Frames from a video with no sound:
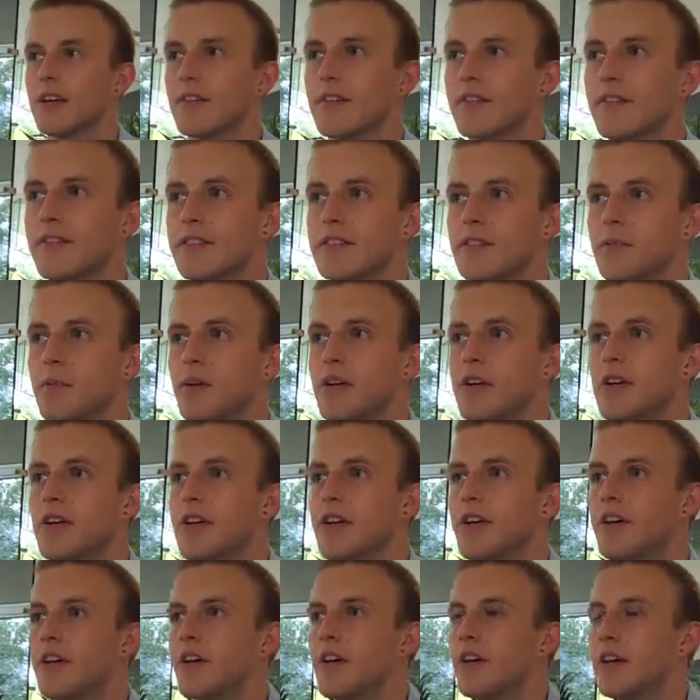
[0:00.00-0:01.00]
for someone
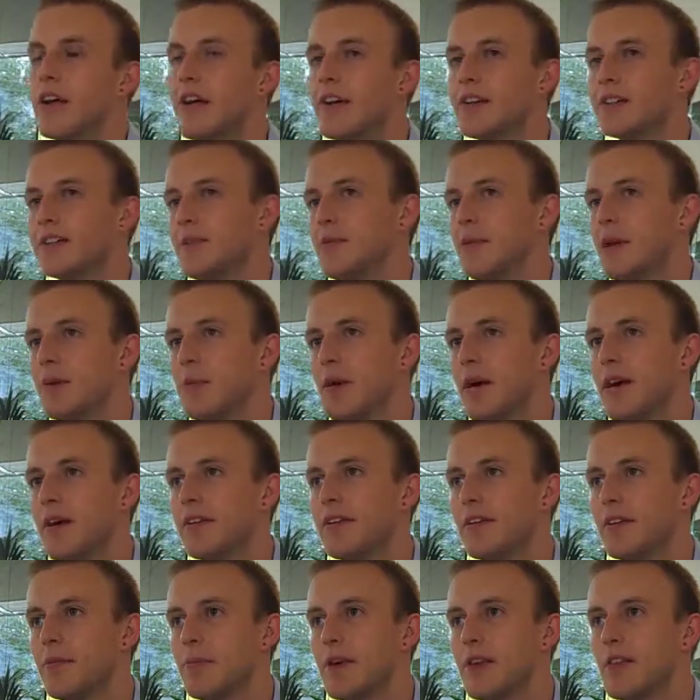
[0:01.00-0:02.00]
looking to go down a similar
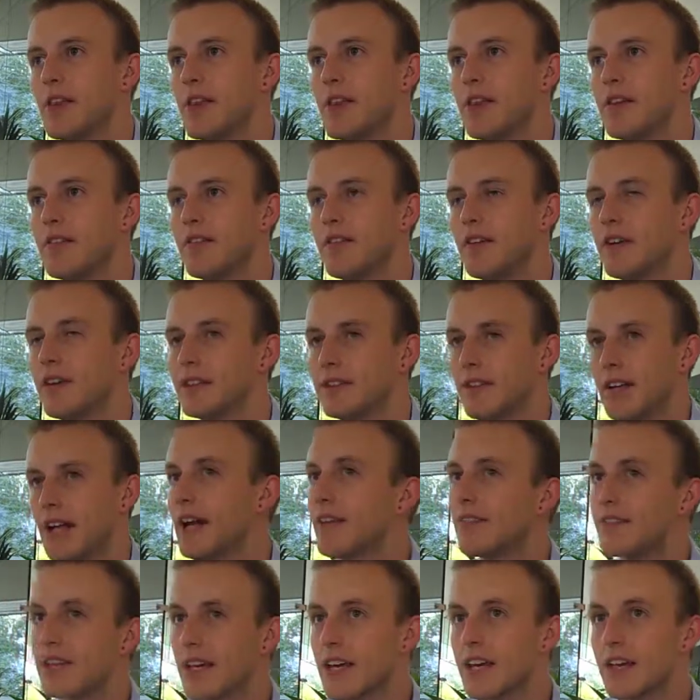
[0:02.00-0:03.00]
path to me, the advice I'd
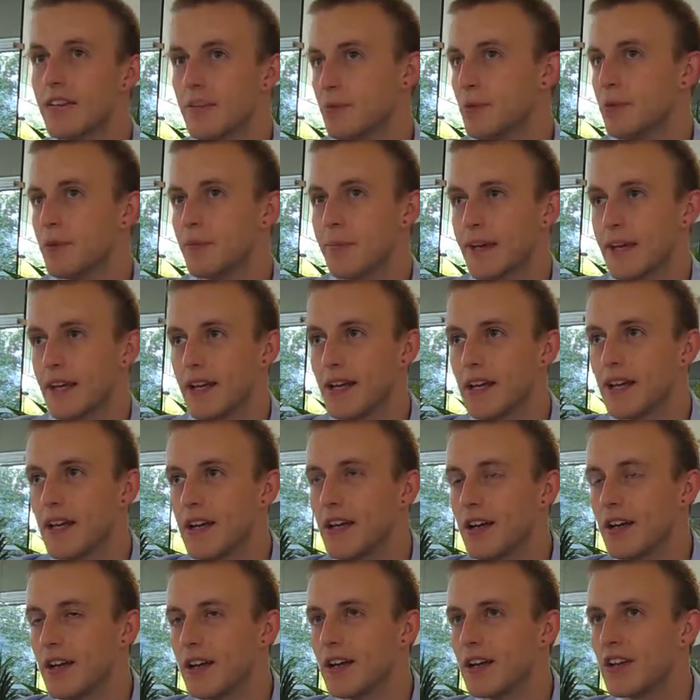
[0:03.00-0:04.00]
have to give would be,
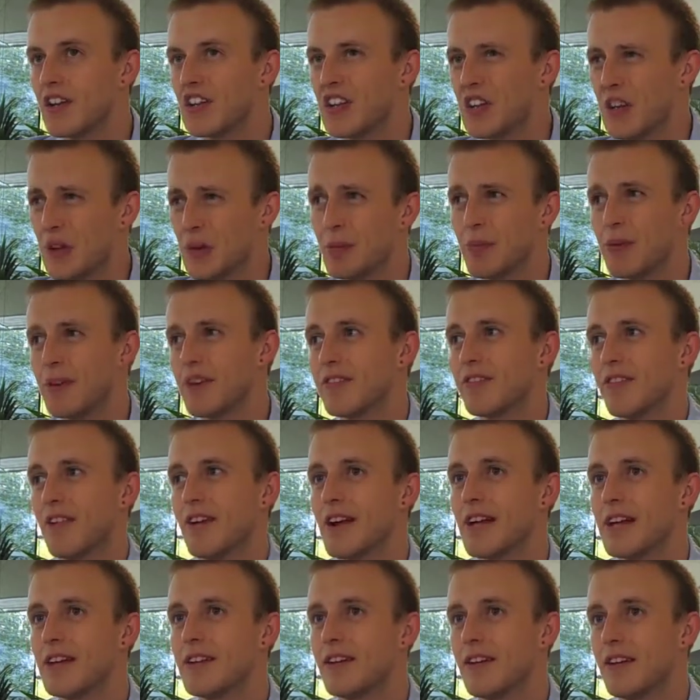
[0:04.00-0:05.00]
don't be
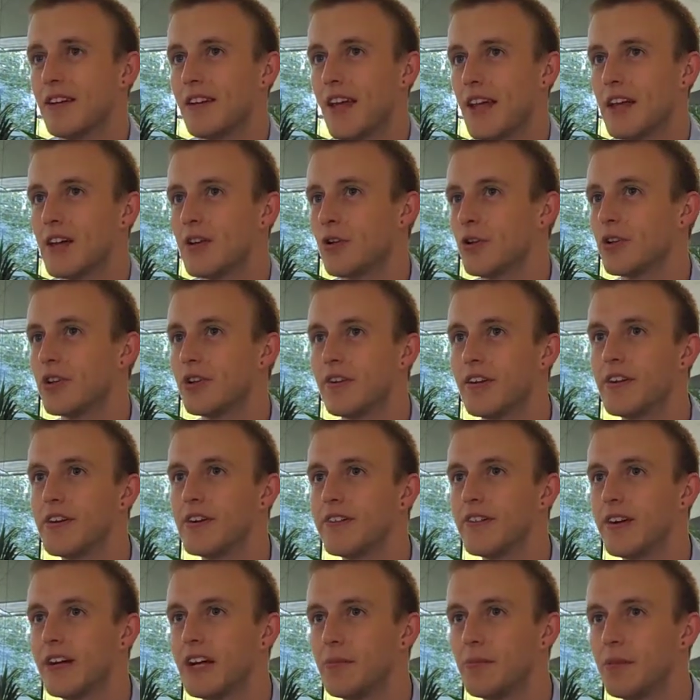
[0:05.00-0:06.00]
afraid to take on your own
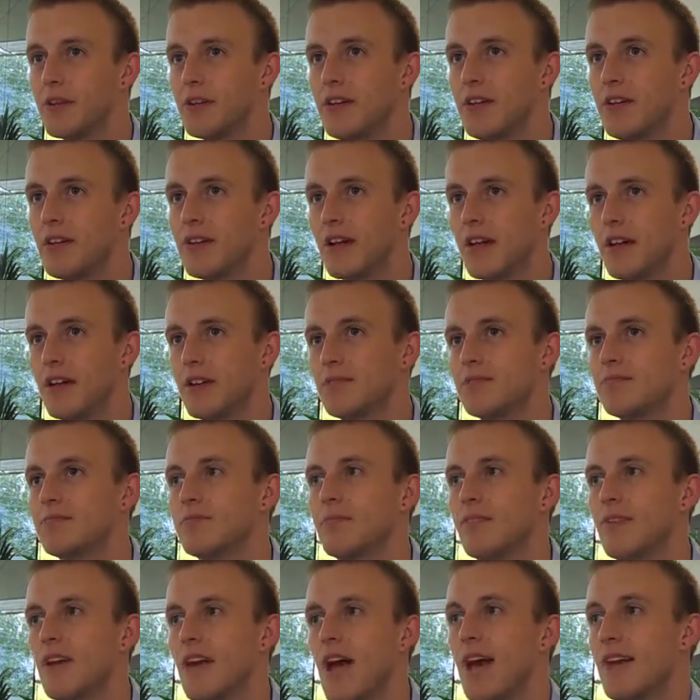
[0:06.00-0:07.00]
development.
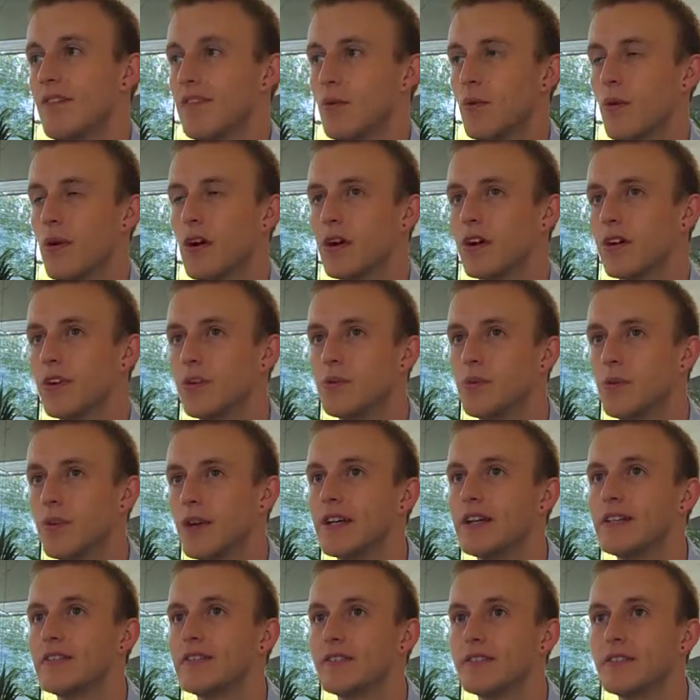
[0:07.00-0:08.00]
Everyone can
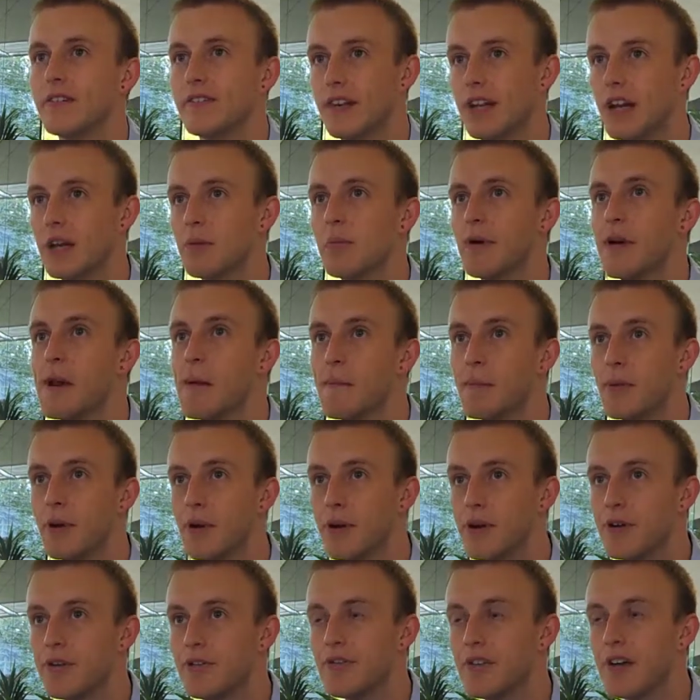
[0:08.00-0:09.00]
always develop and
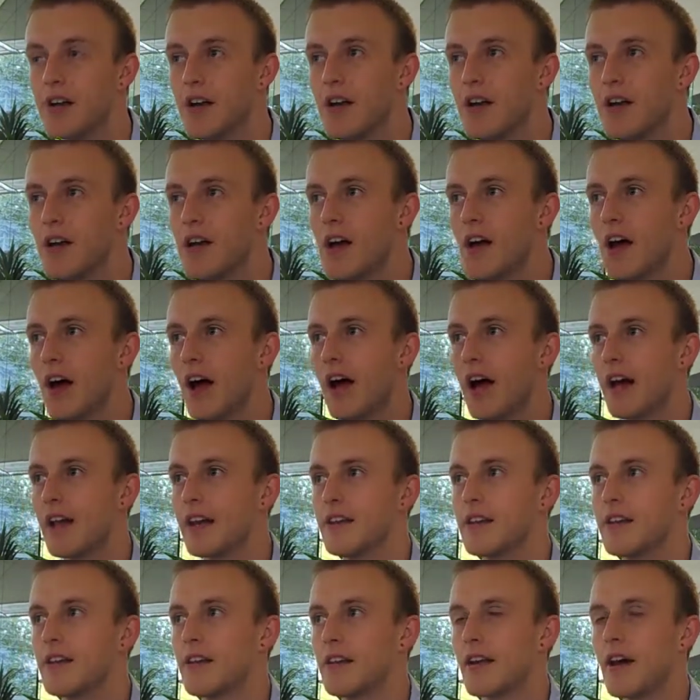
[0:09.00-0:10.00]
improve,
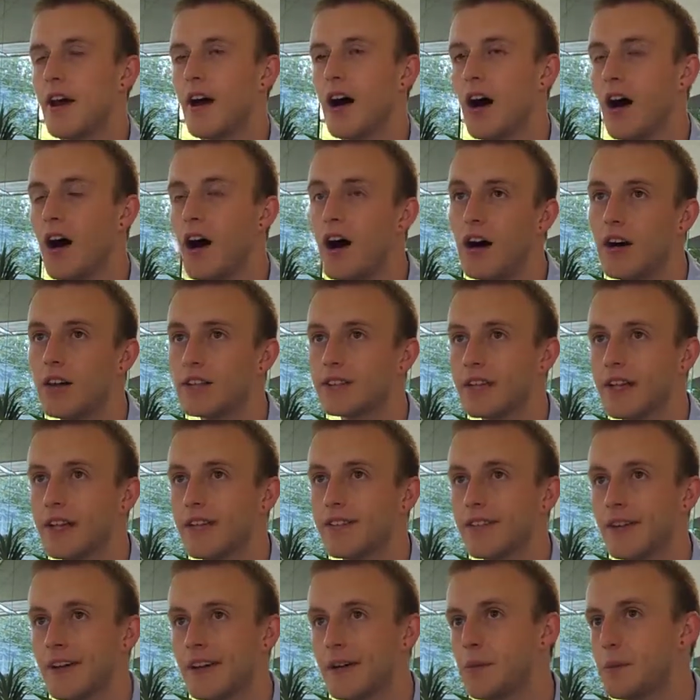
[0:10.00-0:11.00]
and
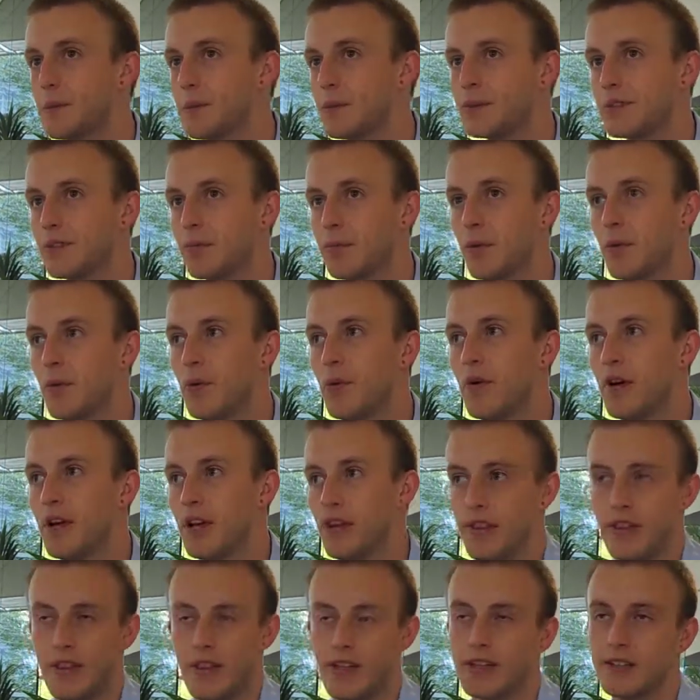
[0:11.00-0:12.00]
asking for help and support
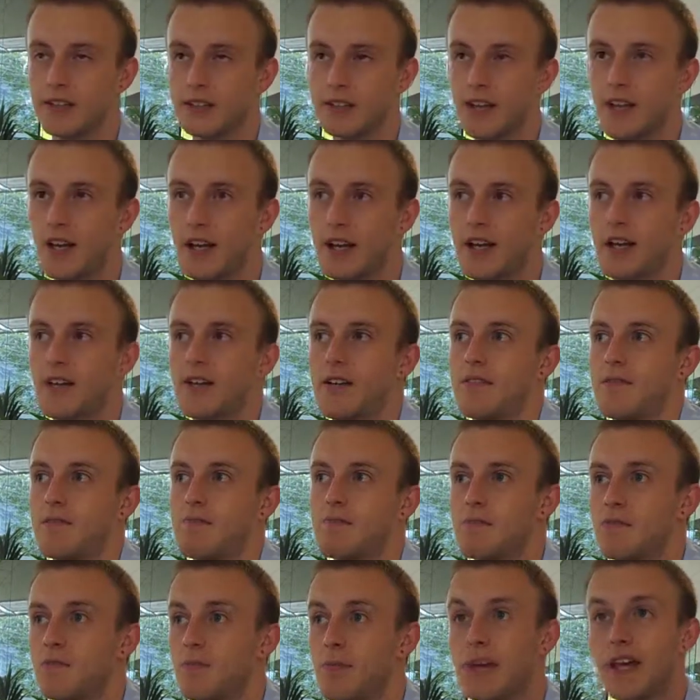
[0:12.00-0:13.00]
in things like
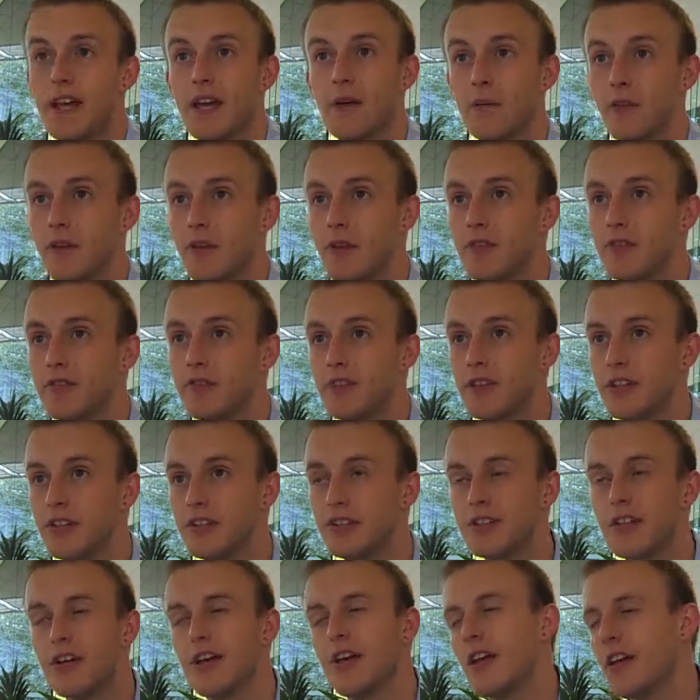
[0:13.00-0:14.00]
speaking with
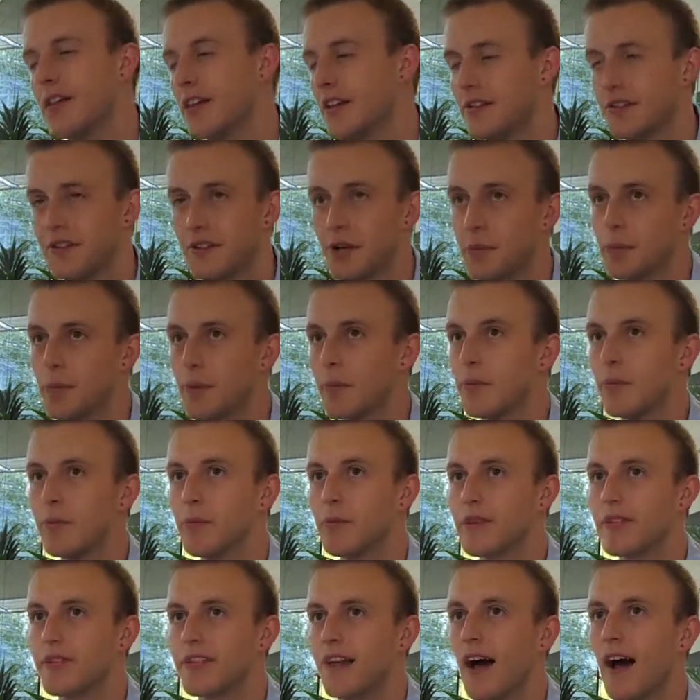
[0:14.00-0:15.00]
confidence, there's no problem
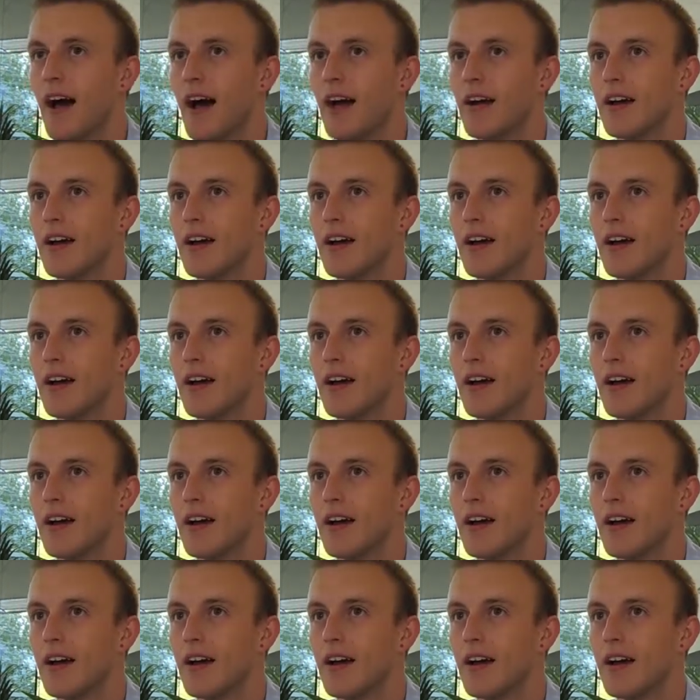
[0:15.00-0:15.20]
with that.